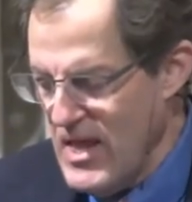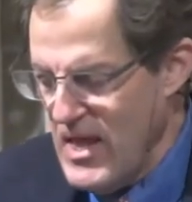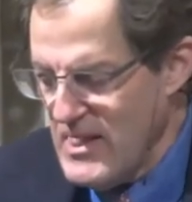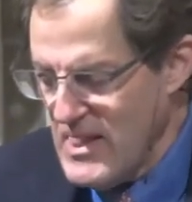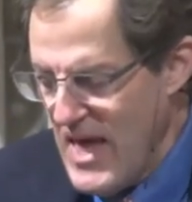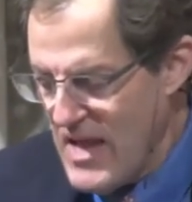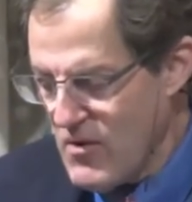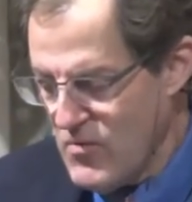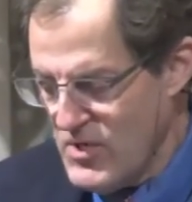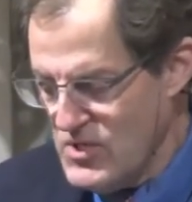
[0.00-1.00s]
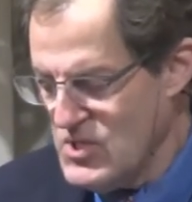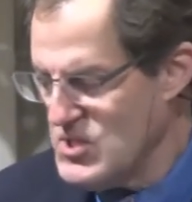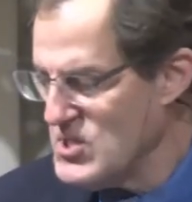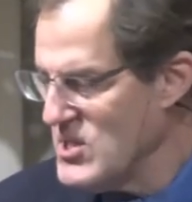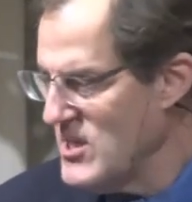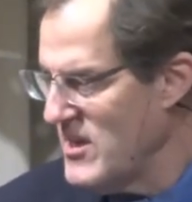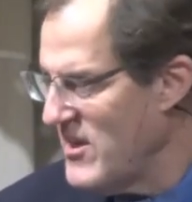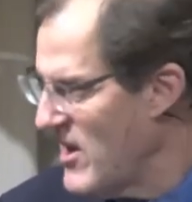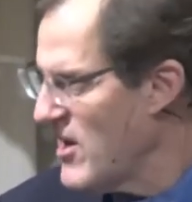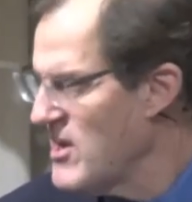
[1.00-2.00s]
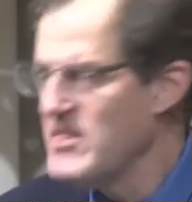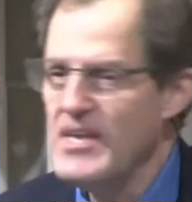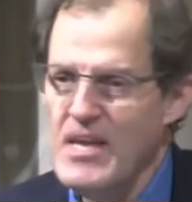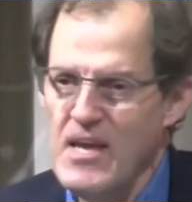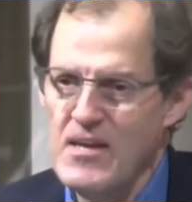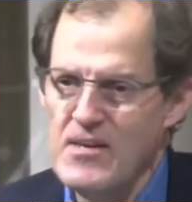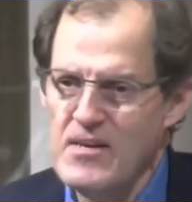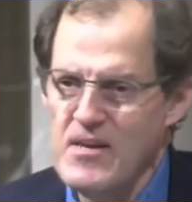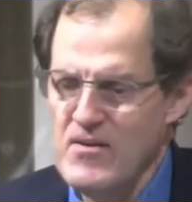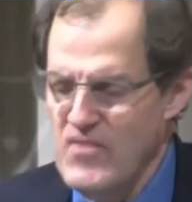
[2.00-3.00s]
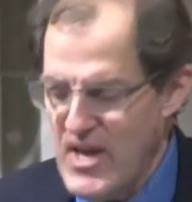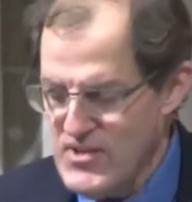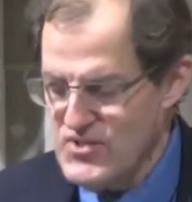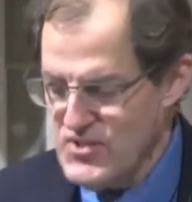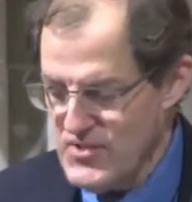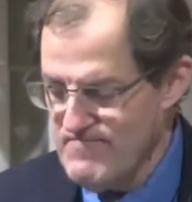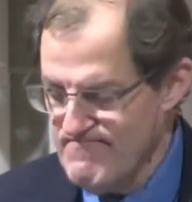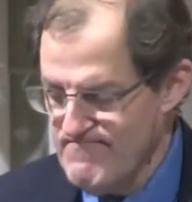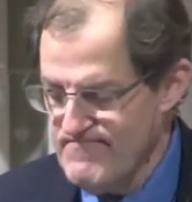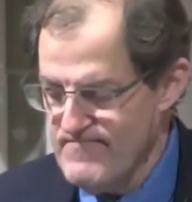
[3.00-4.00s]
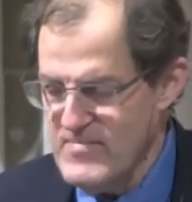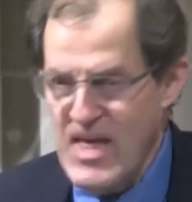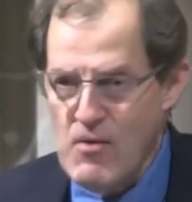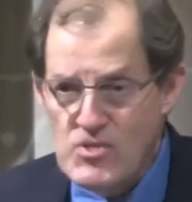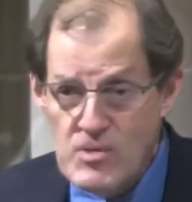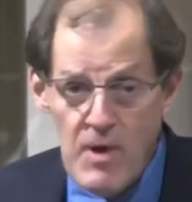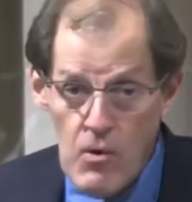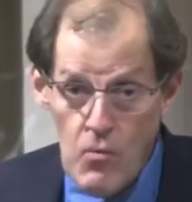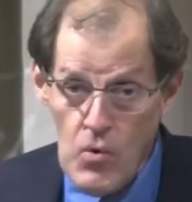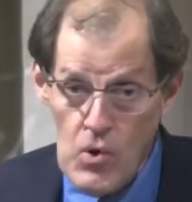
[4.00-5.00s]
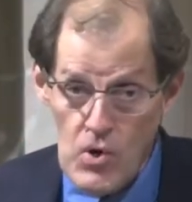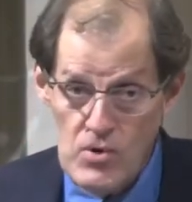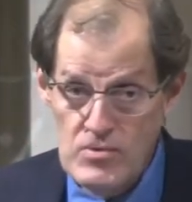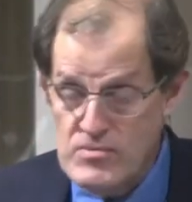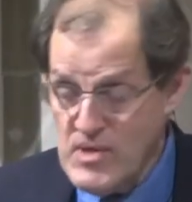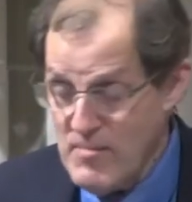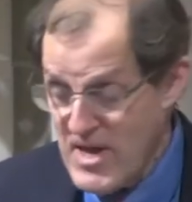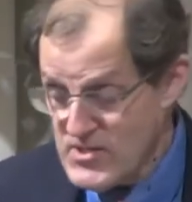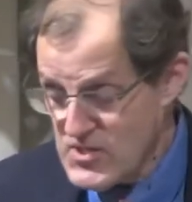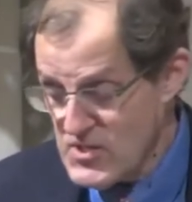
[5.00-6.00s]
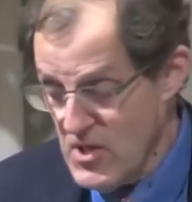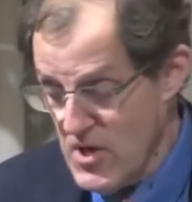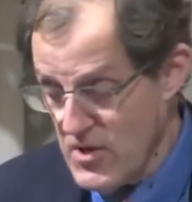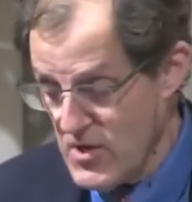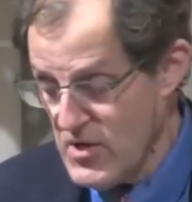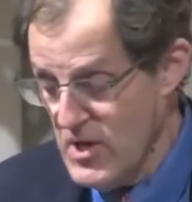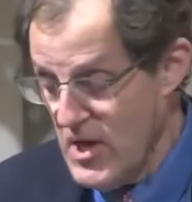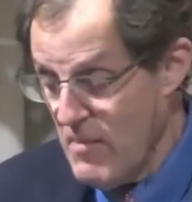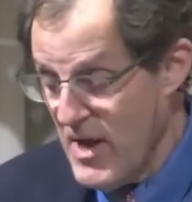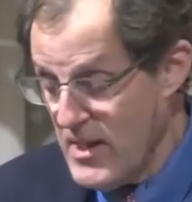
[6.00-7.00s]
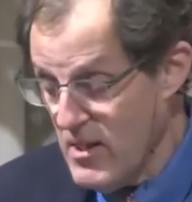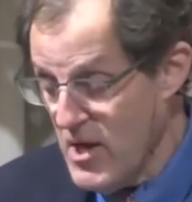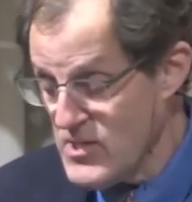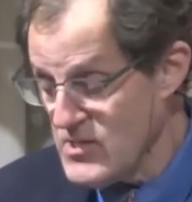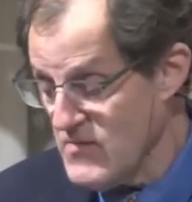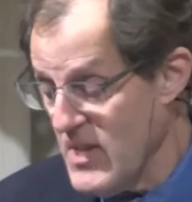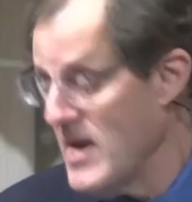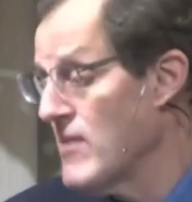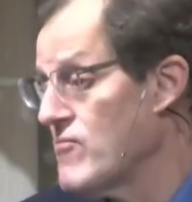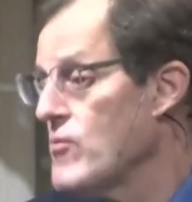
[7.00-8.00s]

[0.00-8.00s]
language there at the end of Esther language about war, about slaughter, about loss of life.